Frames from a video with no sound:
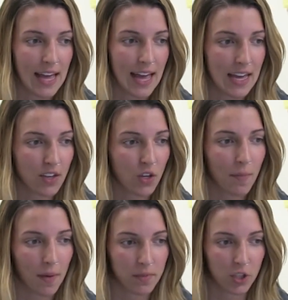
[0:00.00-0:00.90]
AAU
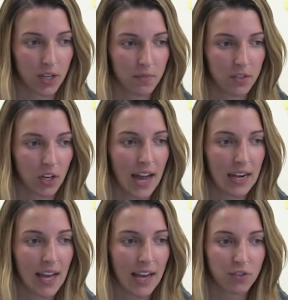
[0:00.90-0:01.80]
memberships, or
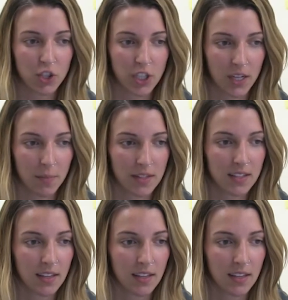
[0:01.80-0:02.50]
any extra tournaments